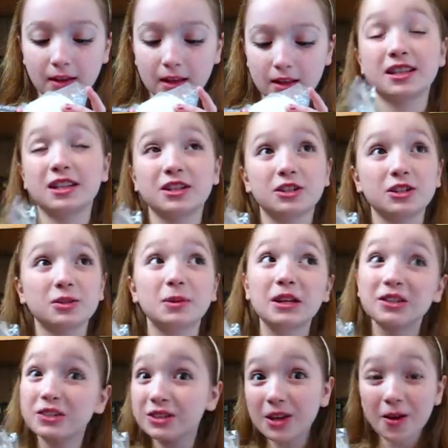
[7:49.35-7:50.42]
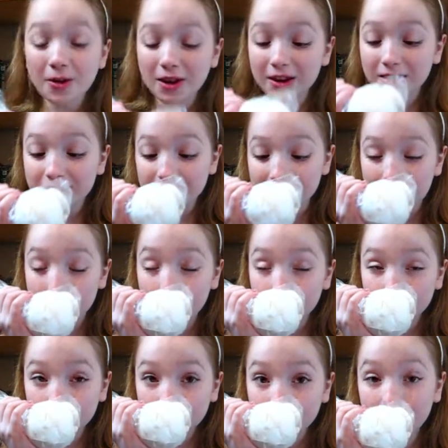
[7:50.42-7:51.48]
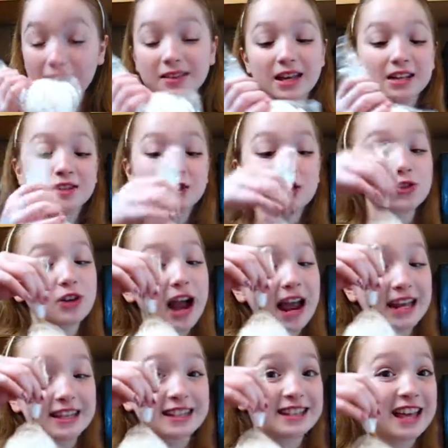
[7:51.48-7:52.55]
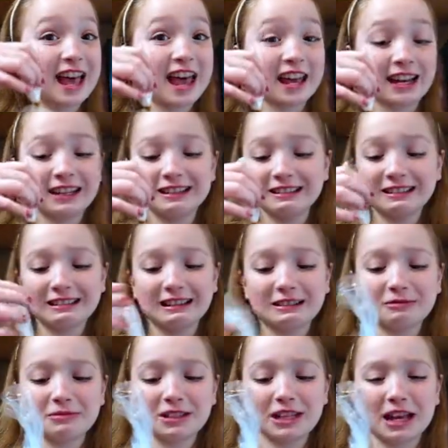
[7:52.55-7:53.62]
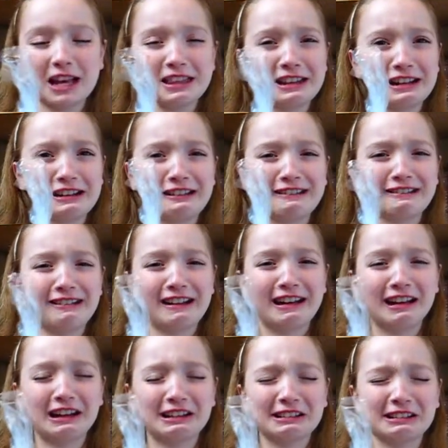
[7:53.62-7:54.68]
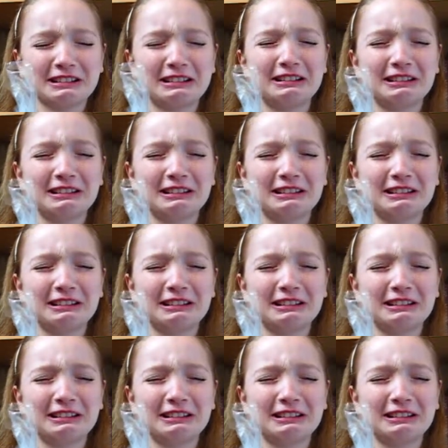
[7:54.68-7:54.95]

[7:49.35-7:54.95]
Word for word: It just smells so good, so... That's the dragon's egg. I'm sad that it cracked.